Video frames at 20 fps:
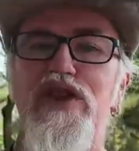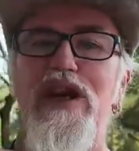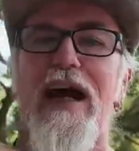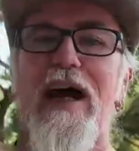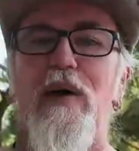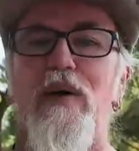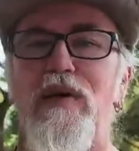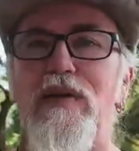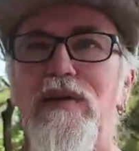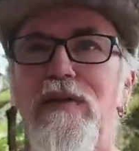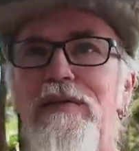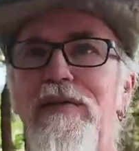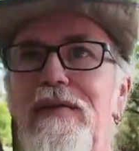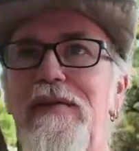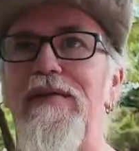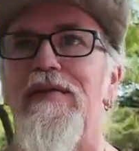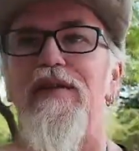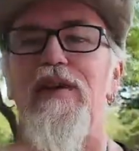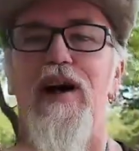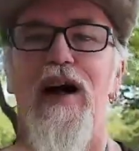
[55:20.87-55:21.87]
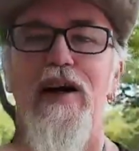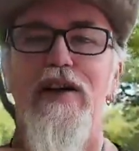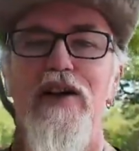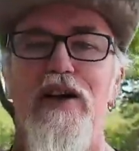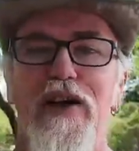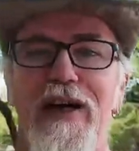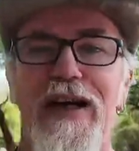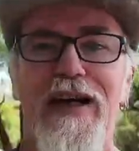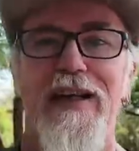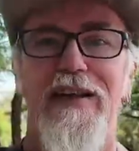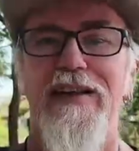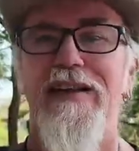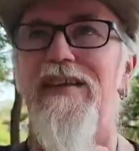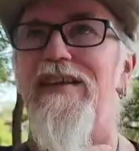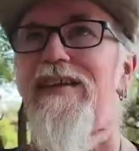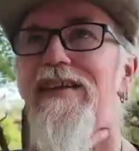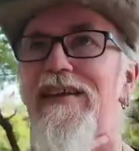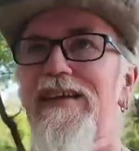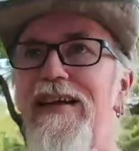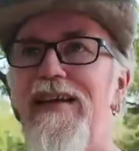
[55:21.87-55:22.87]
jowl underneath.
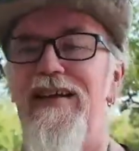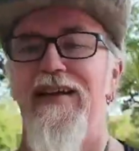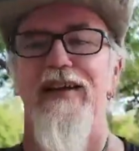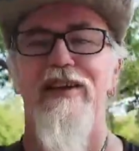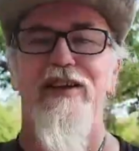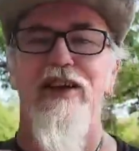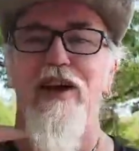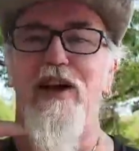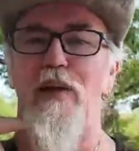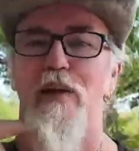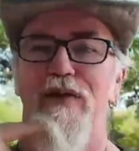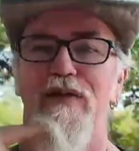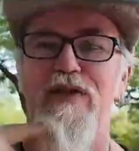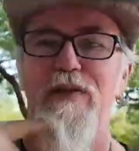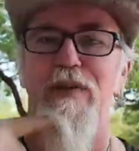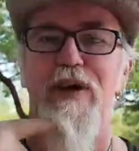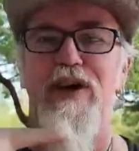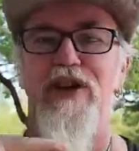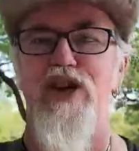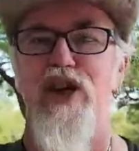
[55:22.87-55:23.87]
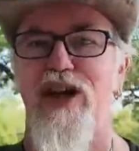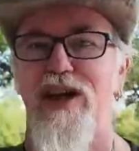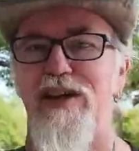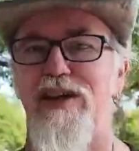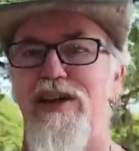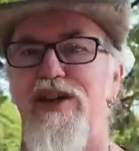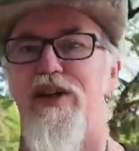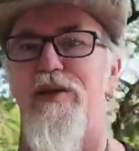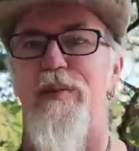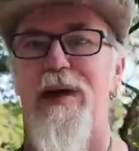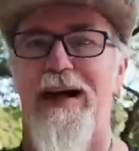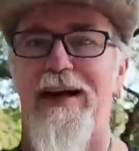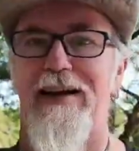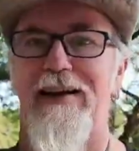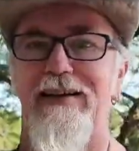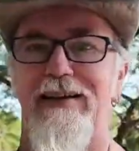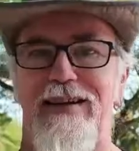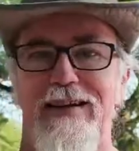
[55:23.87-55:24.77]
It's like it went from my chin to my